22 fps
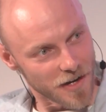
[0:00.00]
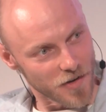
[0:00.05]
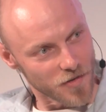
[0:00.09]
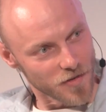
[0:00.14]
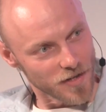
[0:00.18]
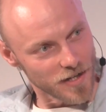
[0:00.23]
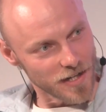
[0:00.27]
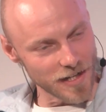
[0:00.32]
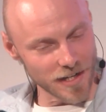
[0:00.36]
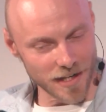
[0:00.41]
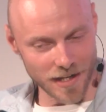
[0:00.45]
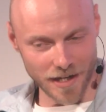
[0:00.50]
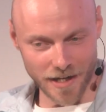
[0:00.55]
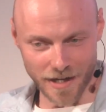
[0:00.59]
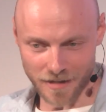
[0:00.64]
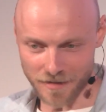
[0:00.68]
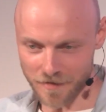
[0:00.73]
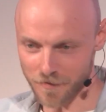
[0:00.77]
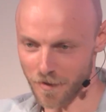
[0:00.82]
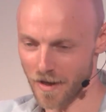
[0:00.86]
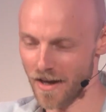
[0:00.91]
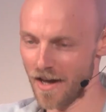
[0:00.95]
I really
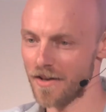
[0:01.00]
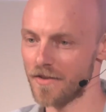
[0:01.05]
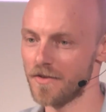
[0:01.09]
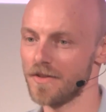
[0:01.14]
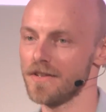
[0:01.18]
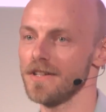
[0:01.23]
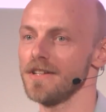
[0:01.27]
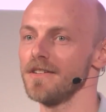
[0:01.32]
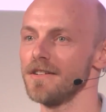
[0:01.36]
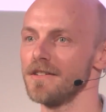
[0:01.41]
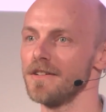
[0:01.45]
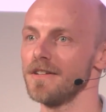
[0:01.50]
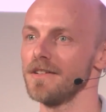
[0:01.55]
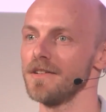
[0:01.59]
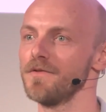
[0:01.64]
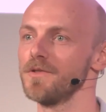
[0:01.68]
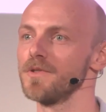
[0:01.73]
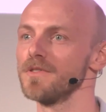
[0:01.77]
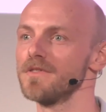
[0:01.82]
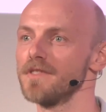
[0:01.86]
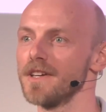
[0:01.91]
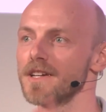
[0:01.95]
liked, and
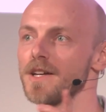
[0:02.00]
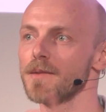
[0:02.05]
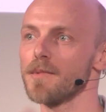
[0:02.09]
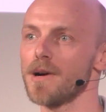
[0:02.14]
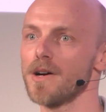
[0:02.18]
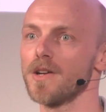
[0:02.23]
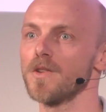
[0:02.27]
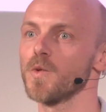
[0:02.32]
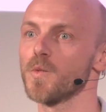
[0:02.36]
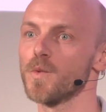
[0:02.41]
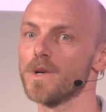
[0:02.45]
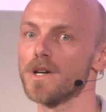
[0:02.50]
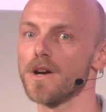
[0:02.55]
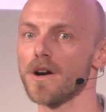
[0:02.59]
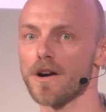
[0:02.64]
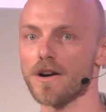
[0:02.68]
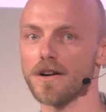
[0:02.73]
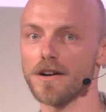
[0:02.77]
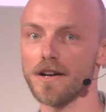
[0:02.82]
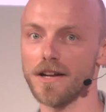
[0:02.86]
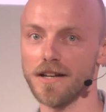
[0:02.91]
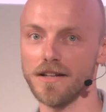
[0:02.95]
if you think about it, we
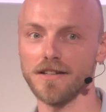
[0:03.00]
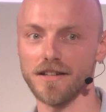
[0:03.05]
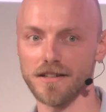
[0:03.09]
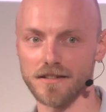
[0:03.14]
are in